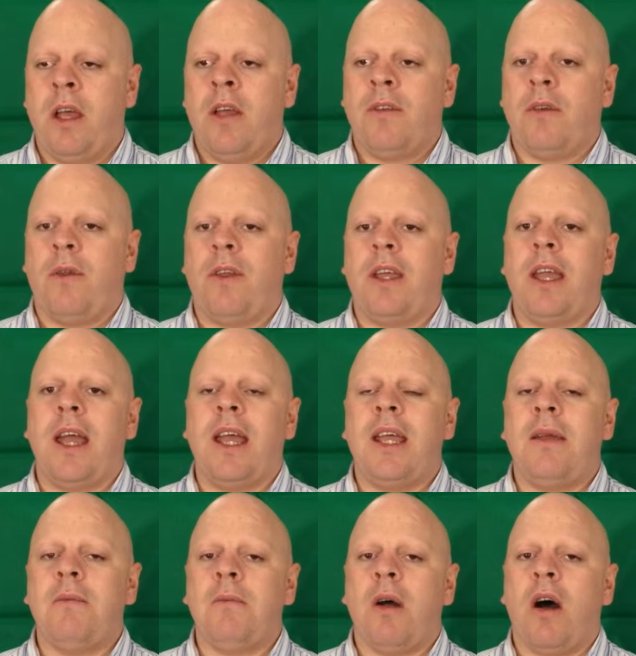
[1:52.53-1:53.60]
So the
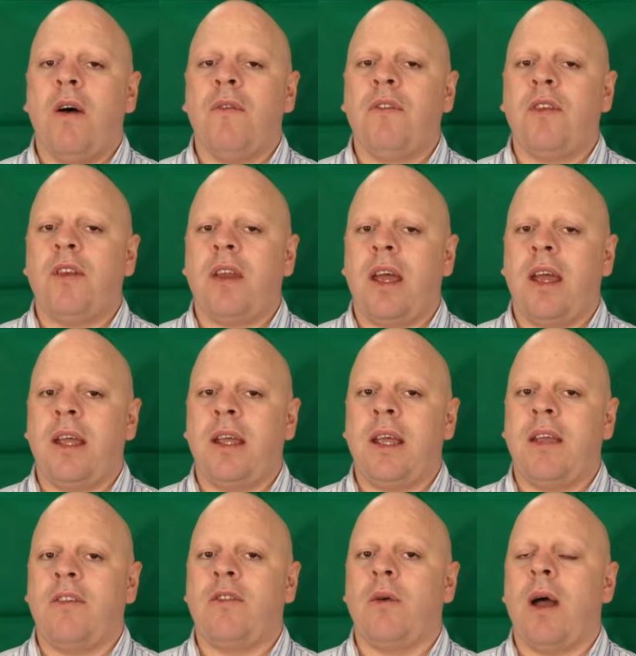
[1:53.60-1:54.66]
aim of today
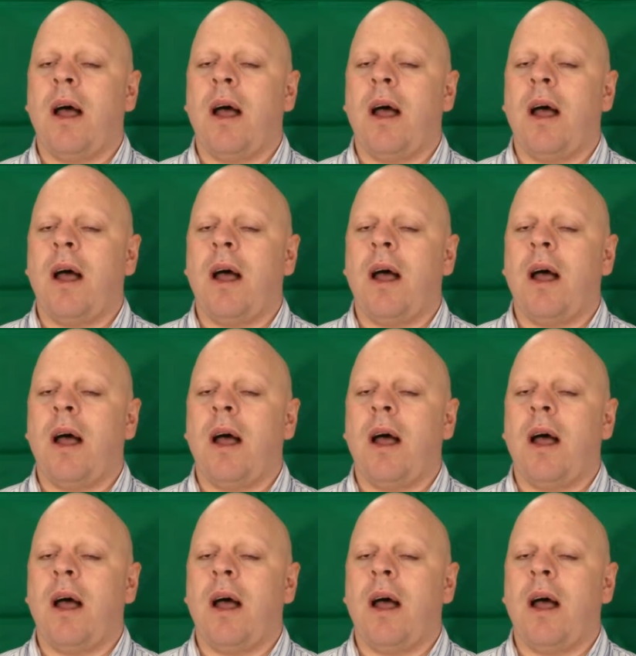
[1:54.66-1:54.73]
is to